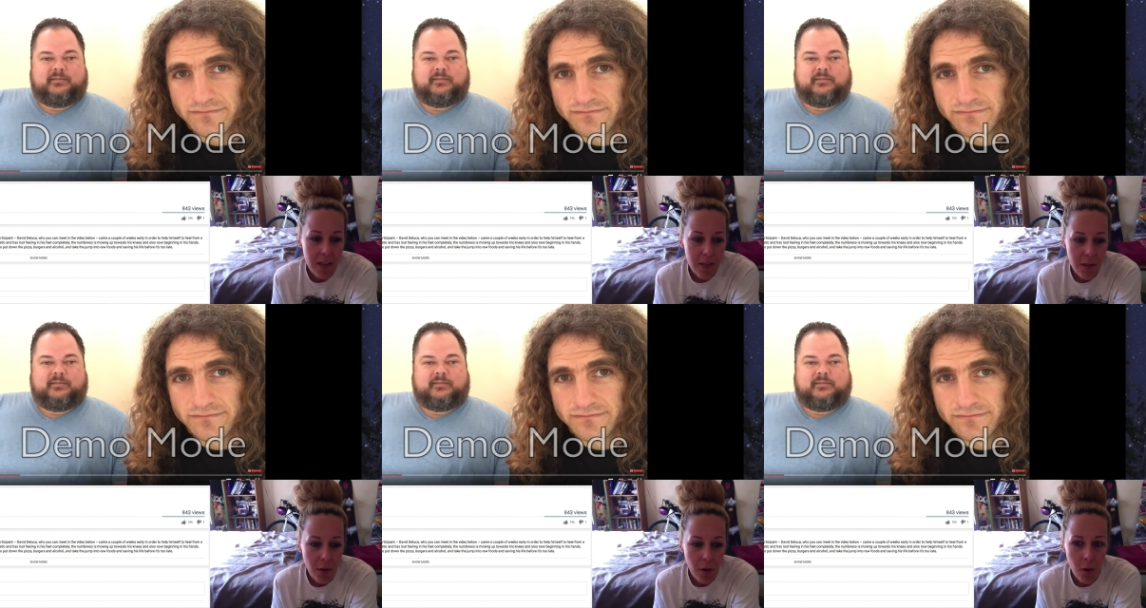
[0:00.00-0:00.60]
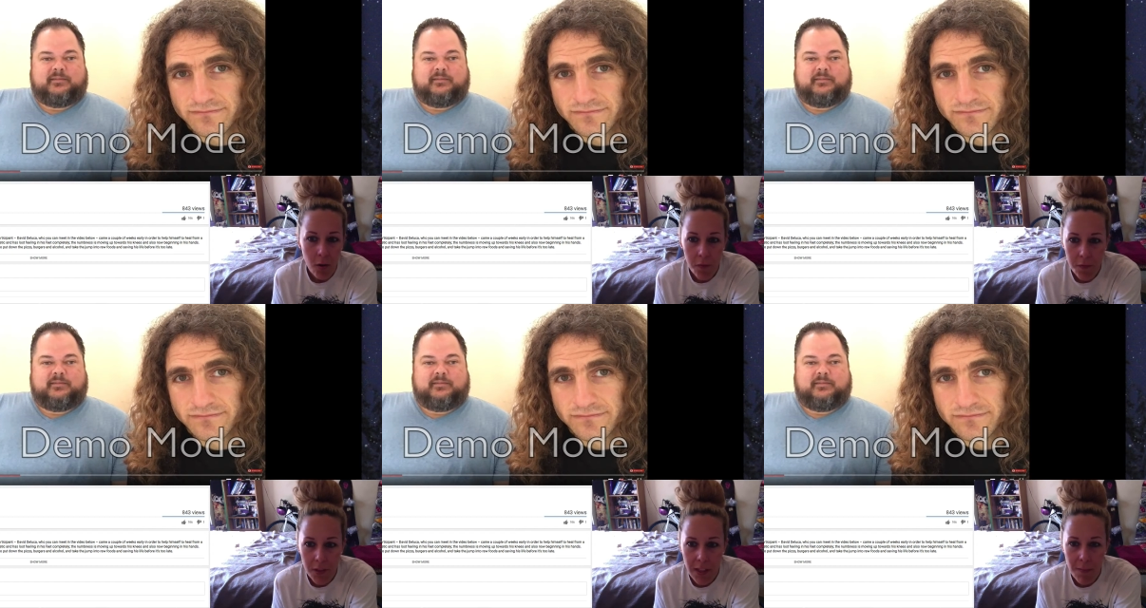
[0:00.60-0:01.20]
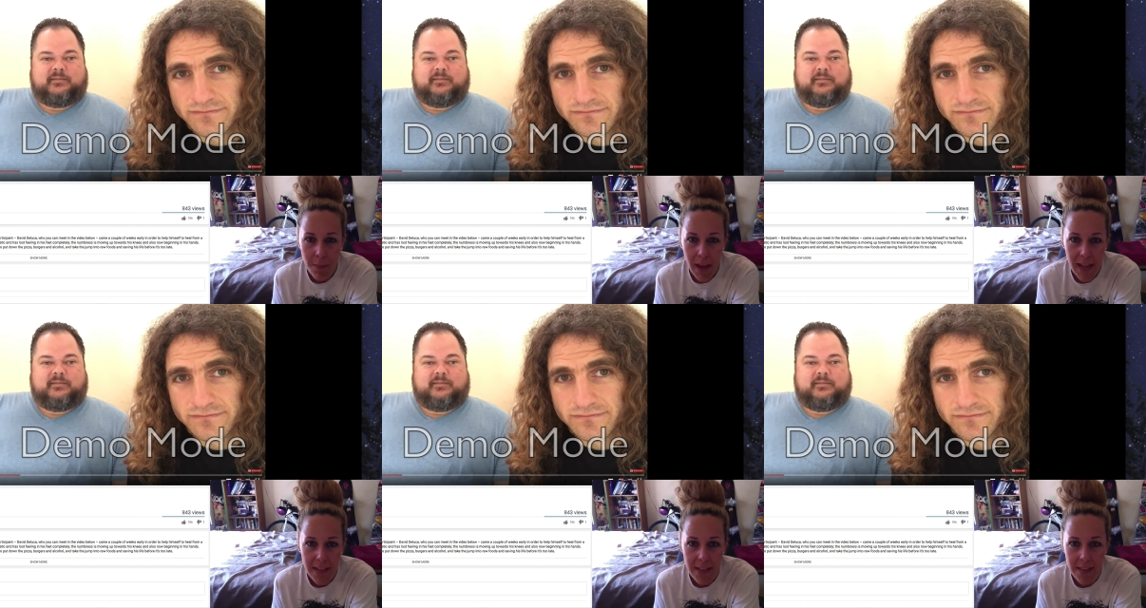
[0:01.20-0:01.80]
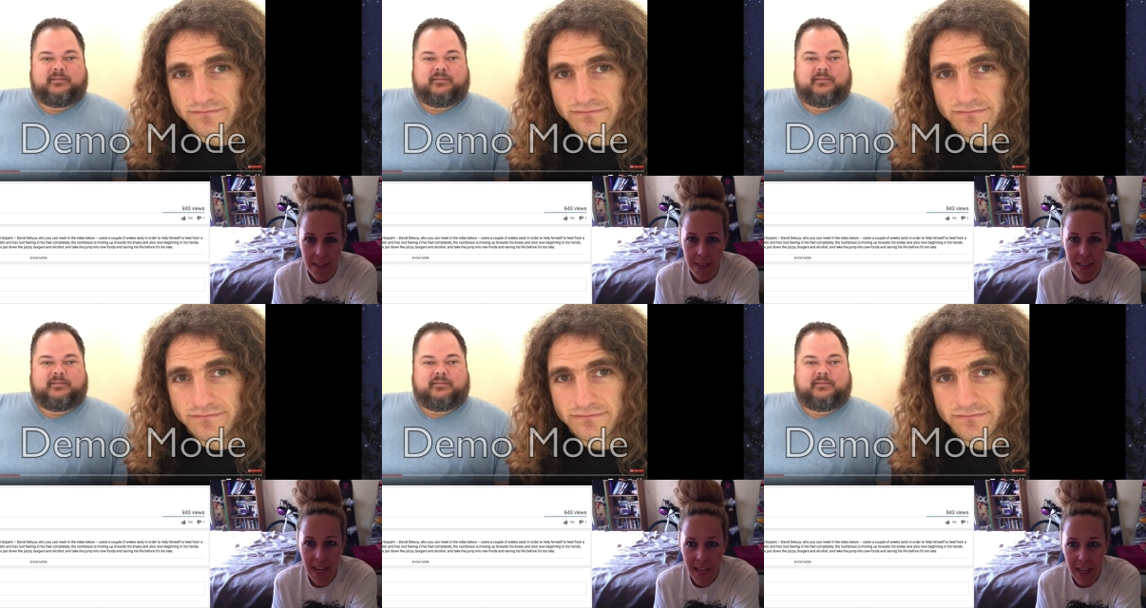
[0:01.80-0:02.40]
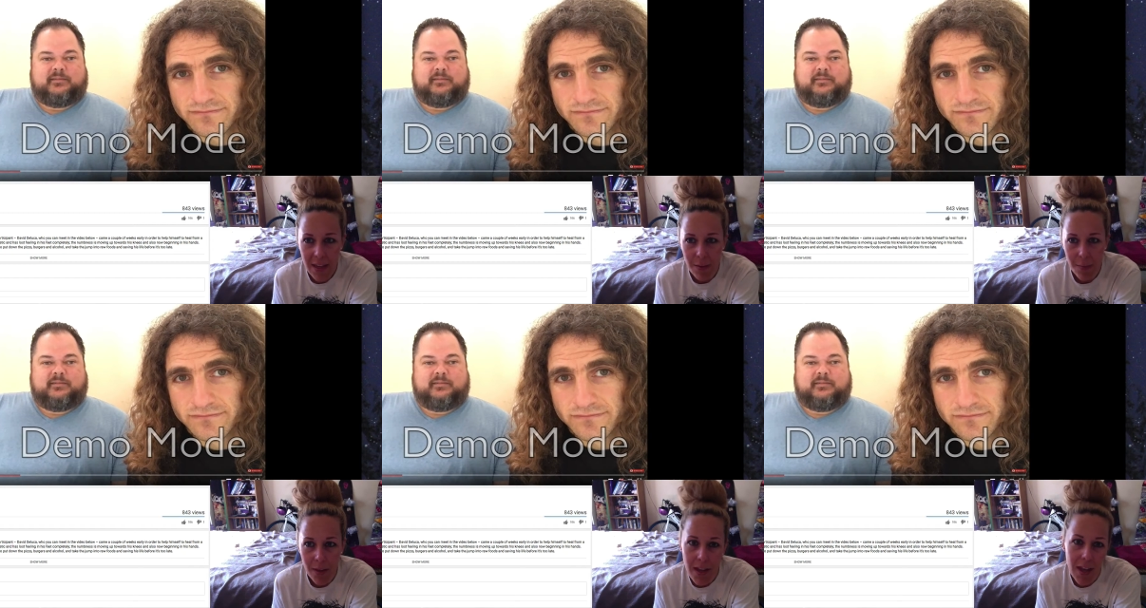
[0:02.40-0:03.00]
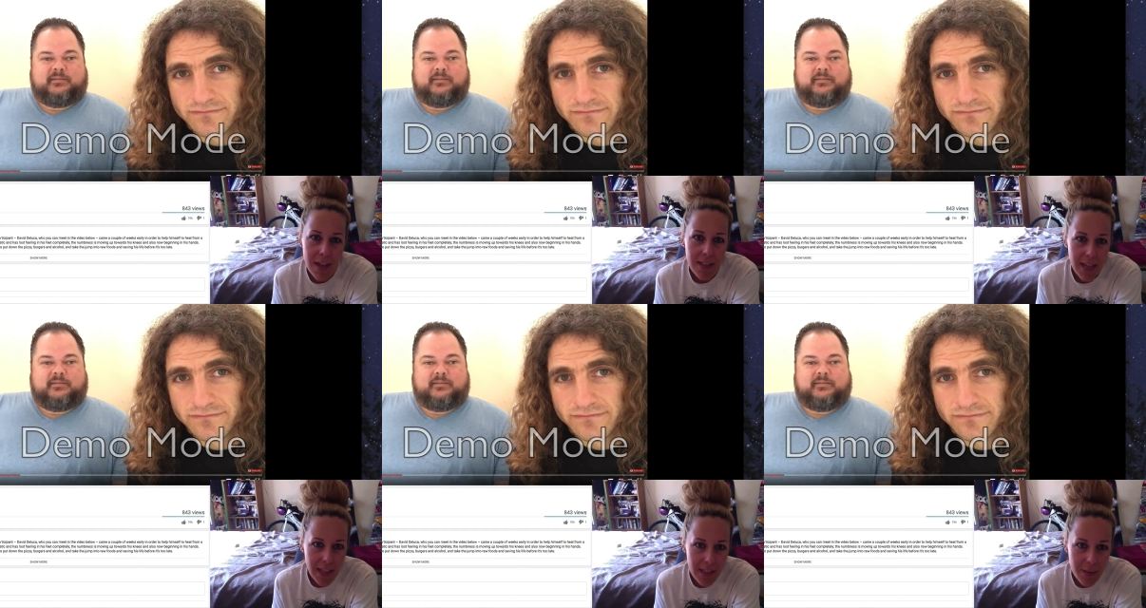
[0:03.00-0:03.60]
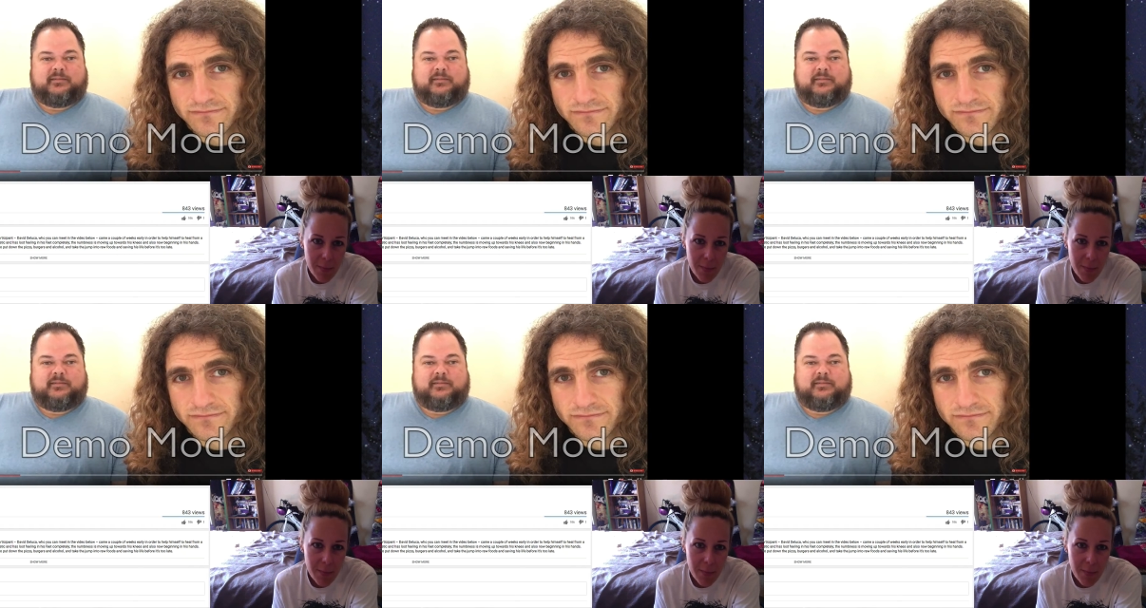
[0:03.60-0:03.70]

Speaker 1: So hopefully Matt doesn't take him take his